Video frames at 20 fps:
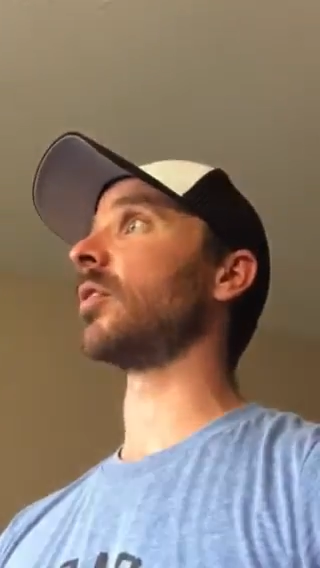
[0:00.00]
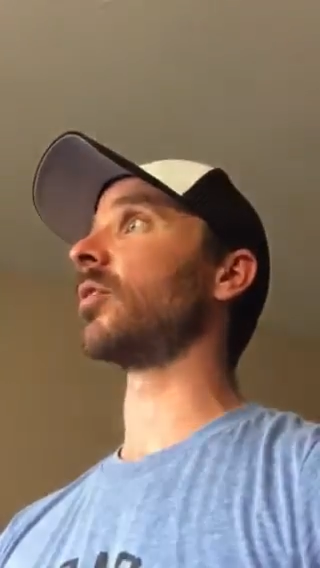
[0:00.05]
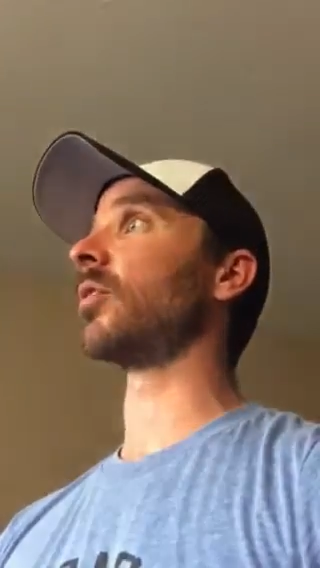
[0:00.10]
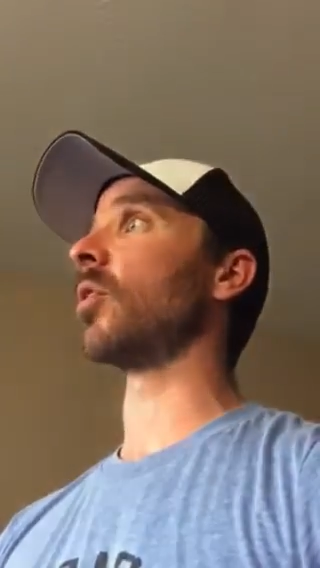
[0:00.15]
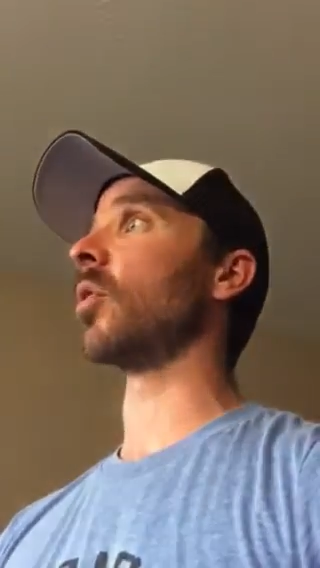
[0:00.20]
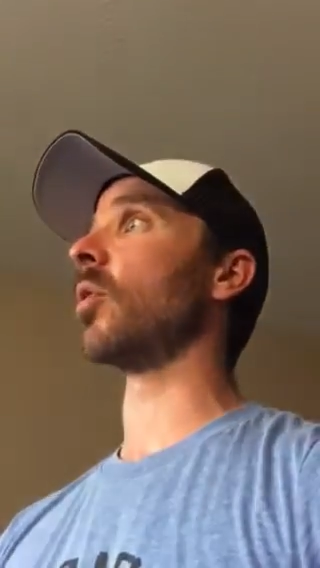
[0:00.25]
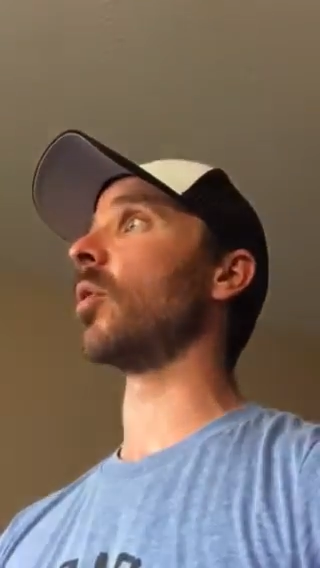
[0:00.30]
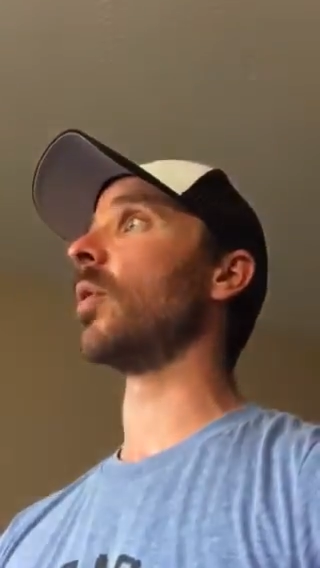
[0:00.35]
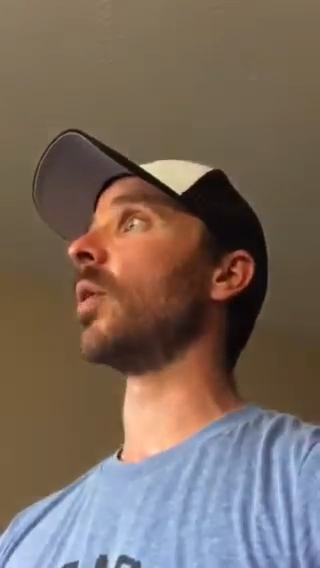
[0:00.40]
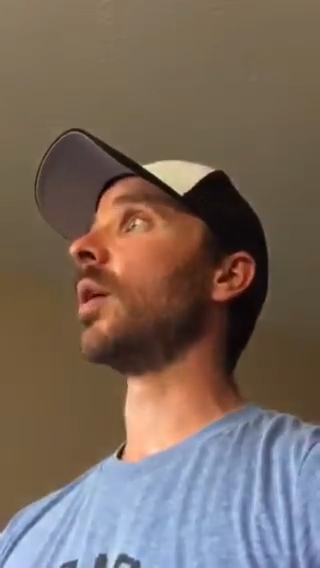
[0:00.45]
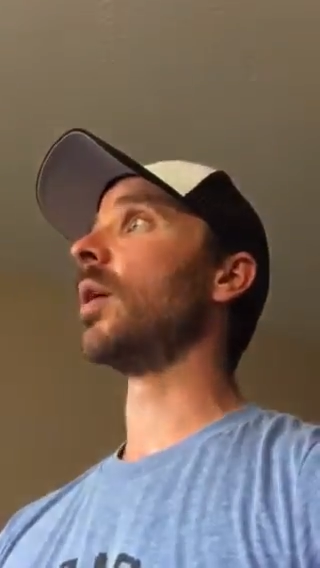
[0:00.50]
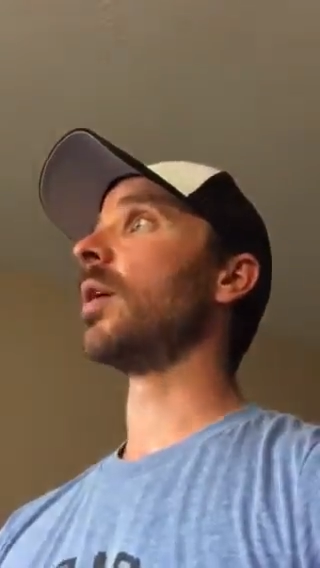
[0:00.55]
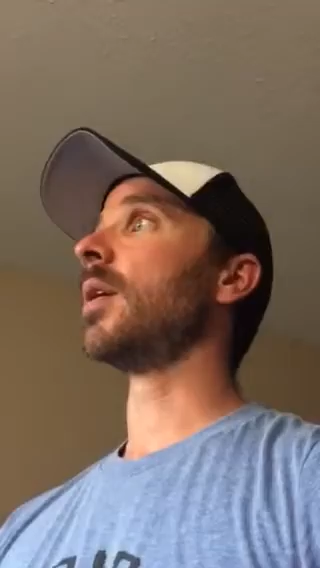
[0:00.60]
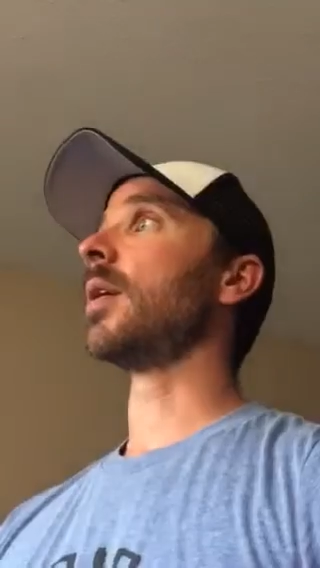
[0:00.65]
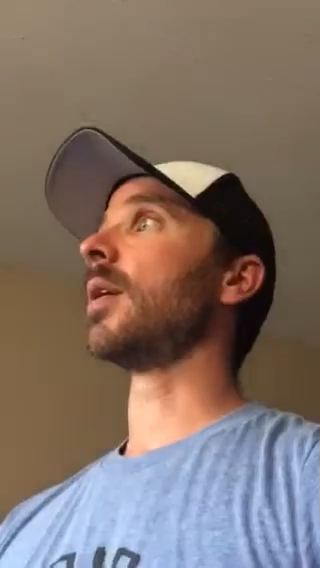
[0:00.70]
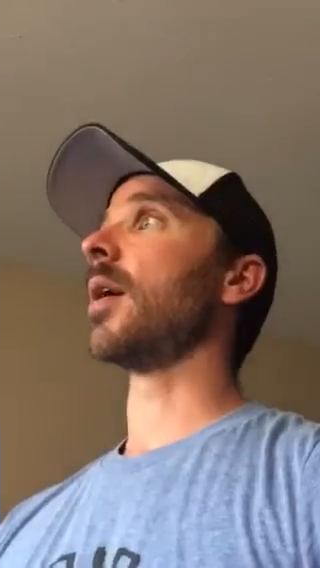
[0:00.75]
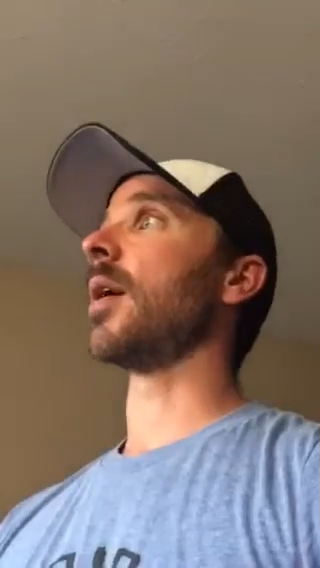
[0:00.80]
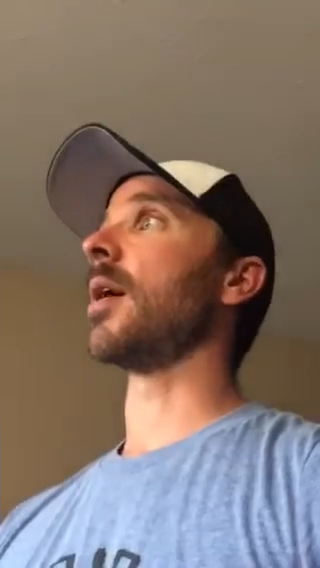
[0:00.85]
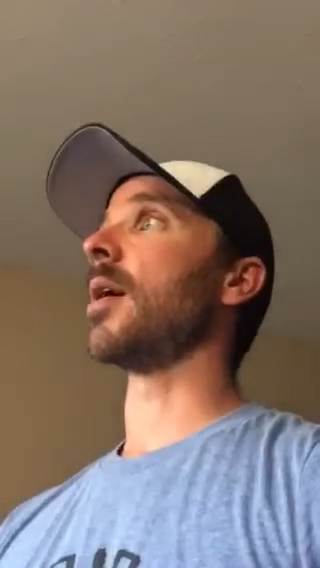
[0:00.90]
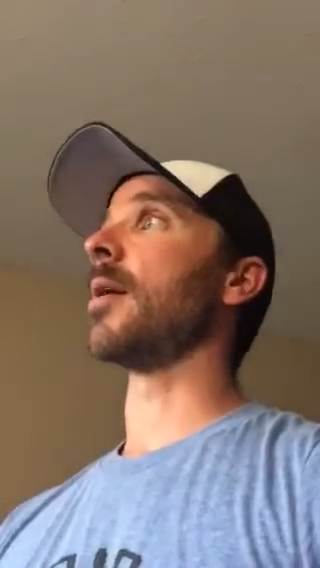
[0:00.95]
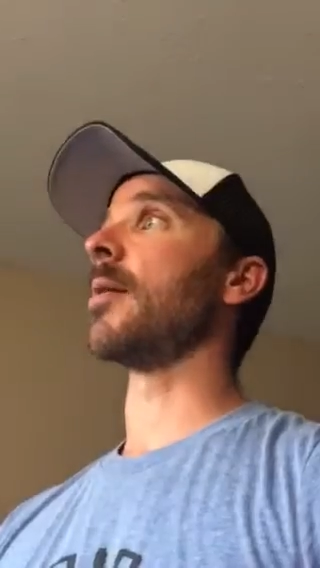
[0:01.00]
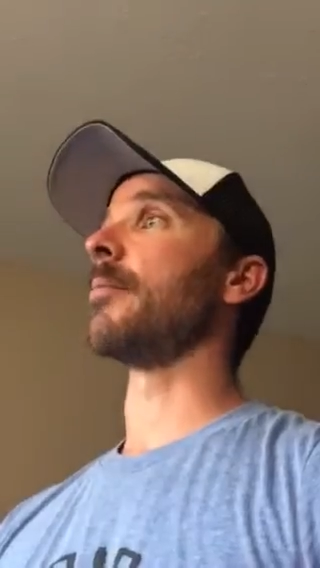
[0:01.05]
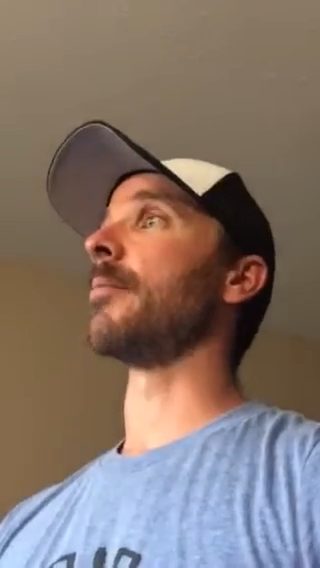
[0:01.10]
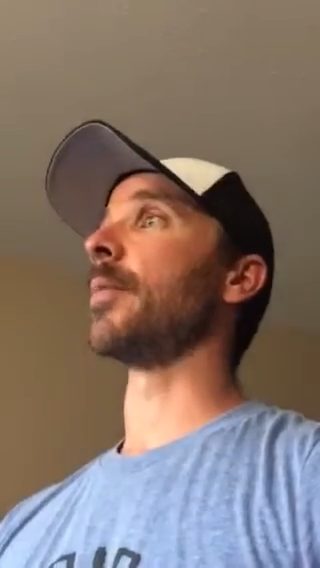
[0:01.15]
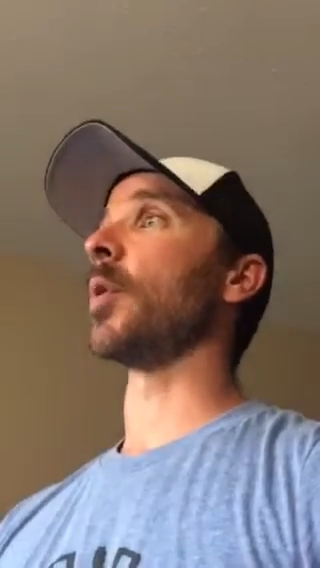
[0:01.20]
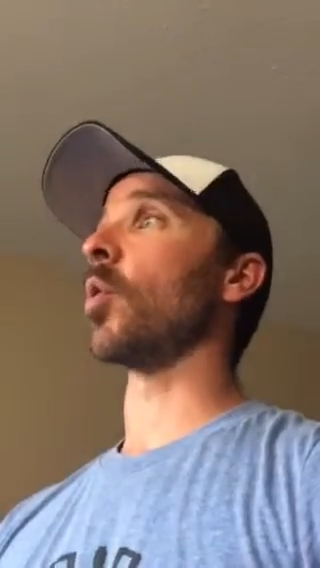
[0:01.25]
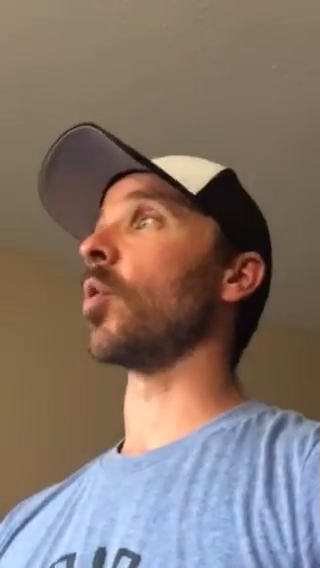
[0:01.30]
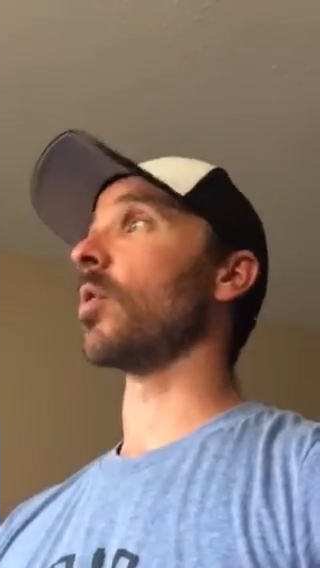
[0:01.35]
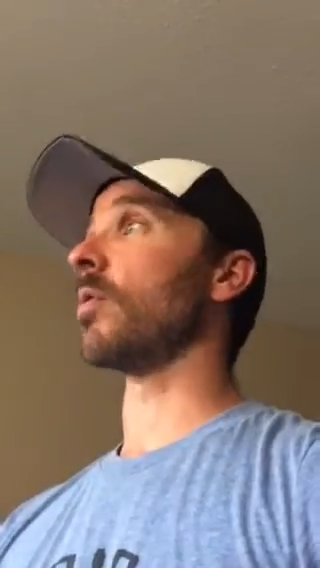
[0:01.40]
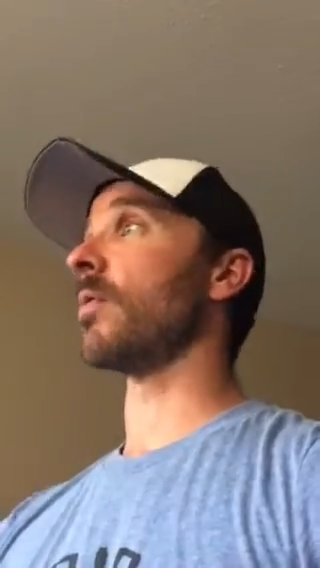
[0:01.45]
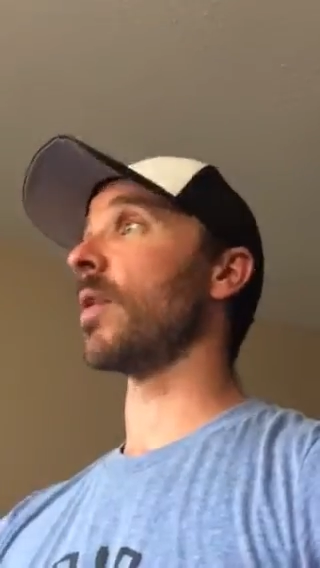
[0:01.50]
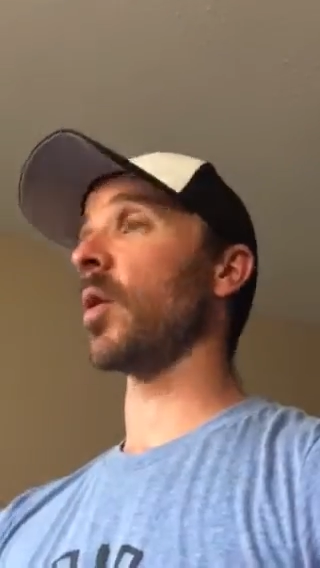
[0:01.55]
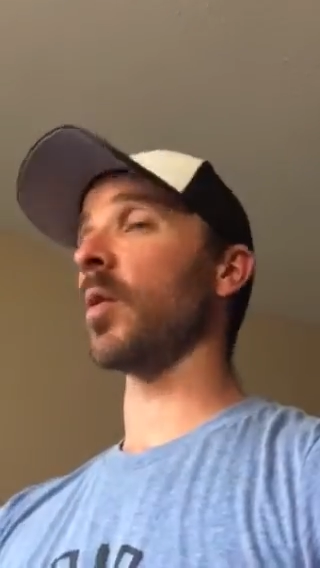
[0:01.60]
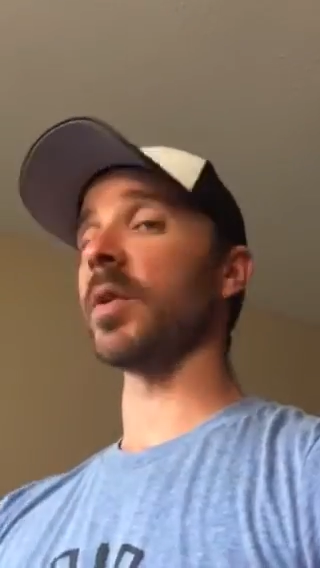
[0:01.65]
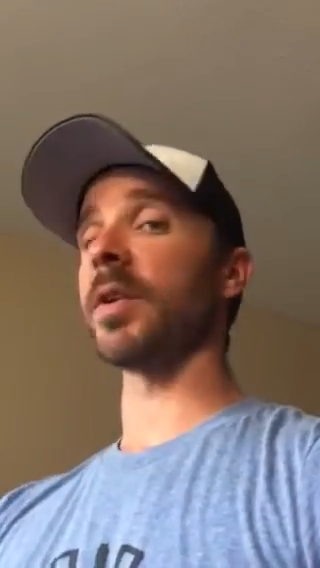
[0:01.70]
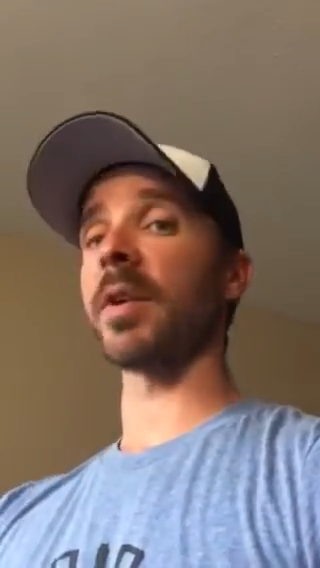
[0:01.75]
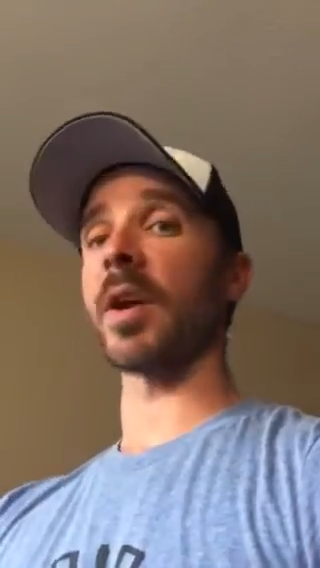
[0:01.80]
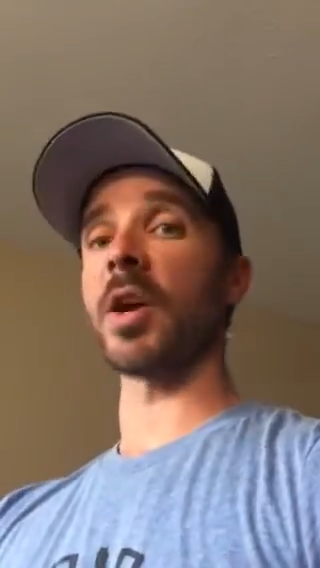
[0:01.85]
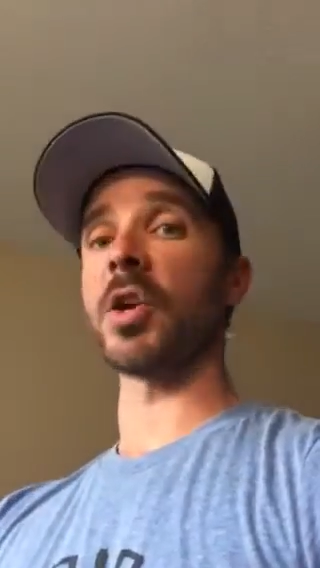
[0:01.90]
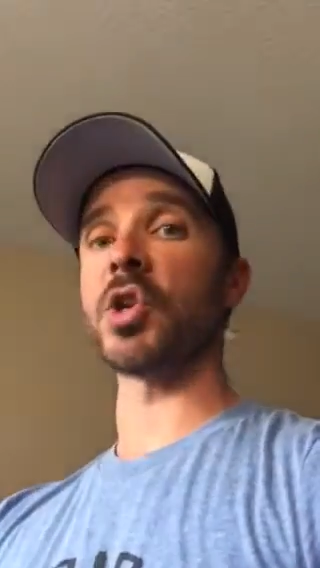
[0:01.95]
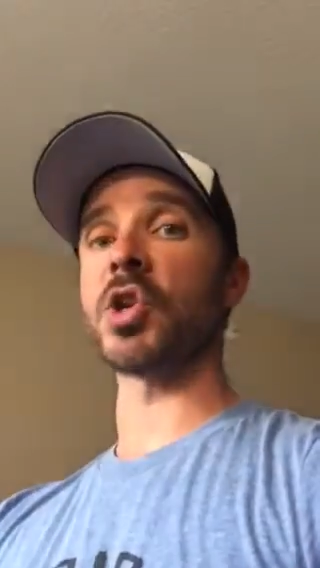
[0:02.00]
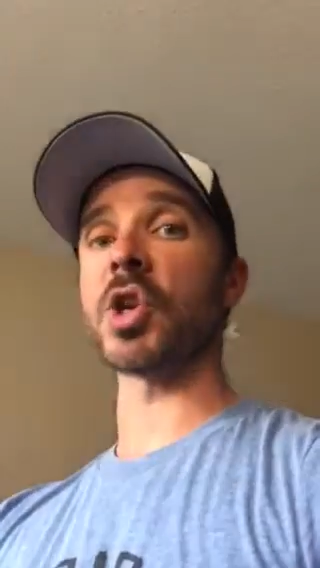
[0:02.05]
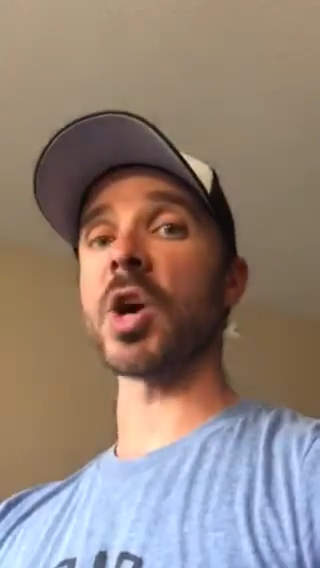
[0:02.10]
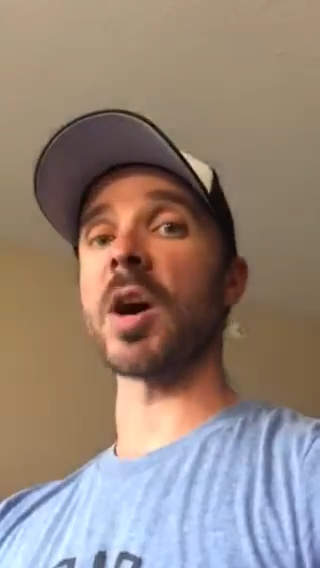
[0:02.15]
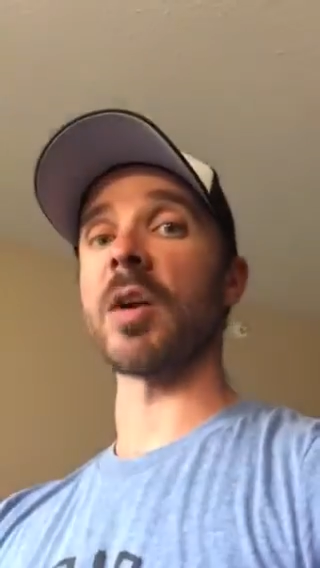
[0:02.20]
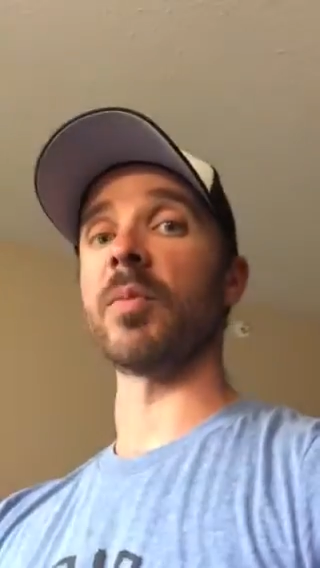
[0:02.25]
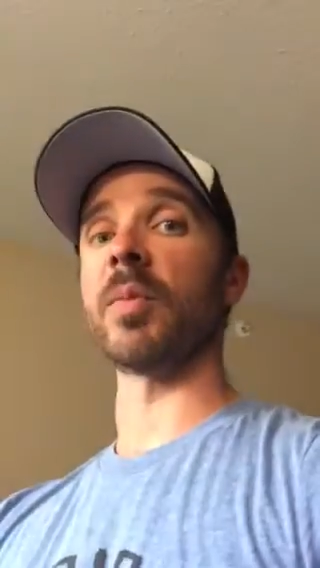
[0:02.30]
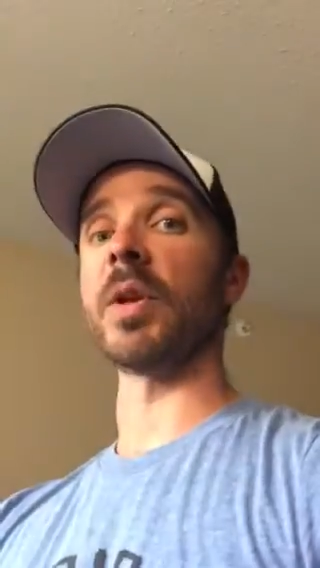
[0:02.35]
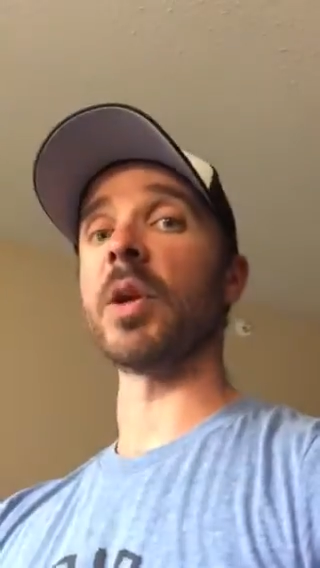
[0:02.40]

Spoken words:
So, or a very tight shot.